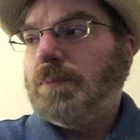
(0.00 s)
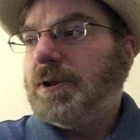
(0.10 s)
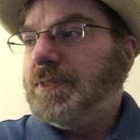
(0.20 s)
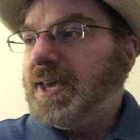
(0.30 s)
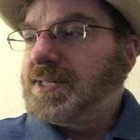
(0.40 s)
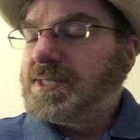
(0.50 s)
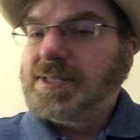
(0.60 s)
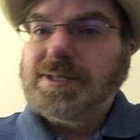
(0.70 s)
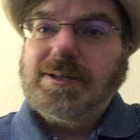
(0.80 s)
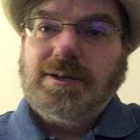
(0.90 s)
But
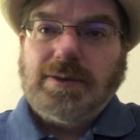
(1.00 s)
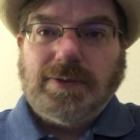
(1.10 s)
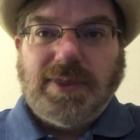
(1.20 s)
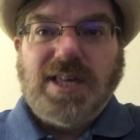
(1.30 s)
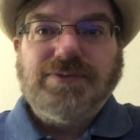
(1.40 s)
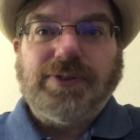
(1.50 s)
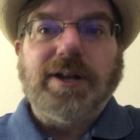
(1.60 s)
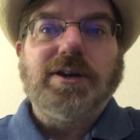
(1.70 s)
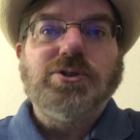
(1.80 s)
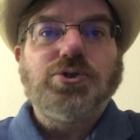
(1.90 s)
these
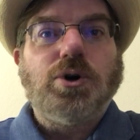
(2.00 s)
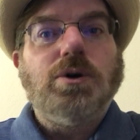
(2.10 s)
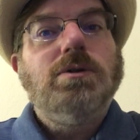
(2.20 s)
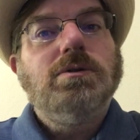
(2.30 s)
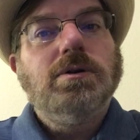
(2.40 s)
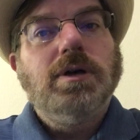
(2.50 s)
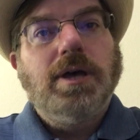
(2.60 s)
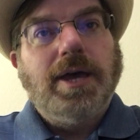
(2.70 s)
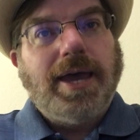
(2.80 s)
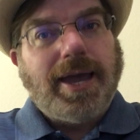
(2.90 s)
flood control
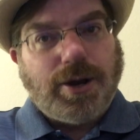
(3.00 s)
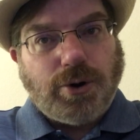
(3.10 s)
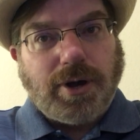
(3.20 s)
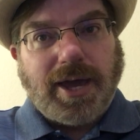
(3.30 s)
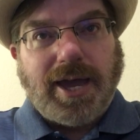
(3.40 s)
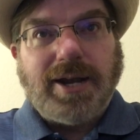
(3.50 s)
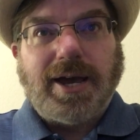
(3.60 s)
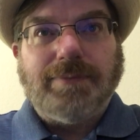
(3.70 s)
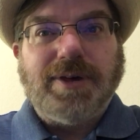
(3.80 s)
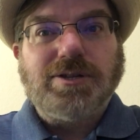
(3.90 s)
and hurricane,
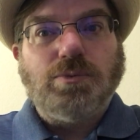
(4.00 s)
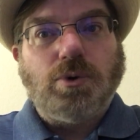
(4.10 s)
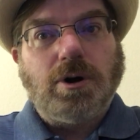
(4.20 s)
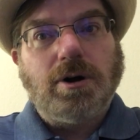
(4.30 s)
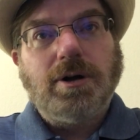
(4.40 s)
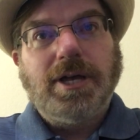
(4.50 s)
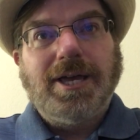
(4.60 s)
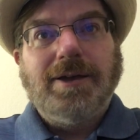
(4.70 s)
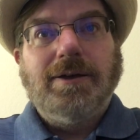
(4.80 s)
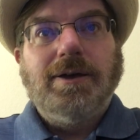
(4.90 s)
these are more,
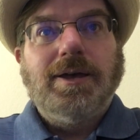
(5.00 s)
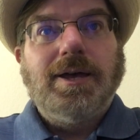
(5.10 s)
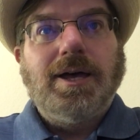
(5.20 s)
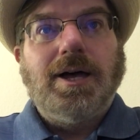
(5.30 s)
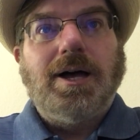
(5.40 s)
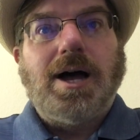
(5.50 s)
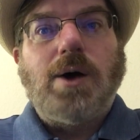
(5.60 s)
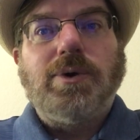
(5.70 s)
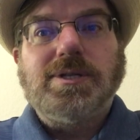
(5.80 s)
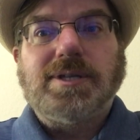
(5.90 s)
I
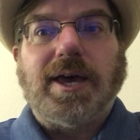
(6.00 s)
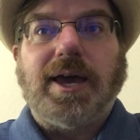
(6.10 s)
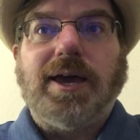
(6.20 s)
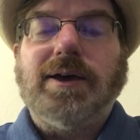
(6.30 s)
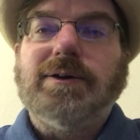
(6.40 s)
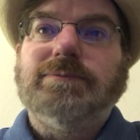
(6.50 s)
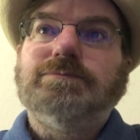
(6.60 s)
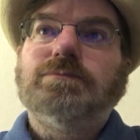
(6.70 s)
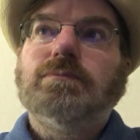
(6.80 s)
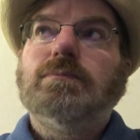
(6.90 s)
want to say,
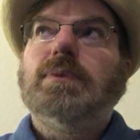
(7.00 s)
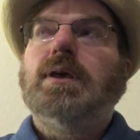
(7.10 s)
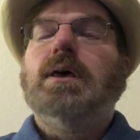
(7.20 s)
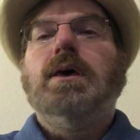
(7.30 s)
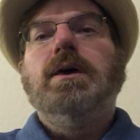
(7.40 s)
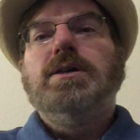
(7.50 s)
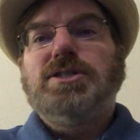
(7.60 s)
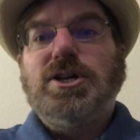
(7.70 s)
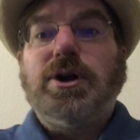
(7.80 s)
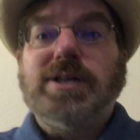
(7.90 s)

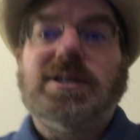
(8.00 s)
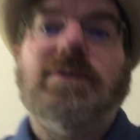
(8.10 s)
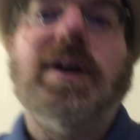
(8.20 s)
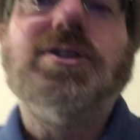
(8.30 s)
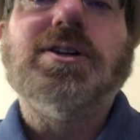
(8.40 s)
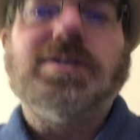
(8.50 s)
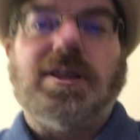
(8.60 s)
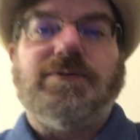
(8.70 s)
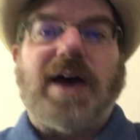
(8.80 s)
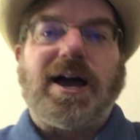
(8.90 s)
serious inventions
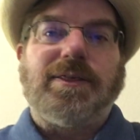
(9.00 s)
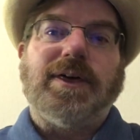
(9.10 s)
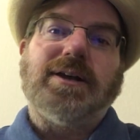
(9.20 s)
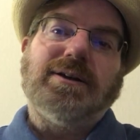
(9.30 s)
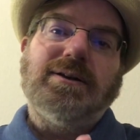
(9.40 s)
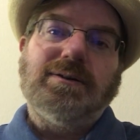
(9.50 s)
in the fact that